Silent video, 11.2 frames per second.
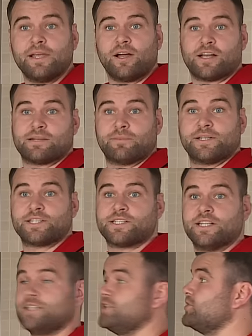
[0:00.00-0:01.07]
there, I simply just
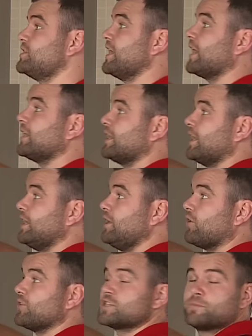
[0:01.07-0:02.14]
need to use the Allen key on the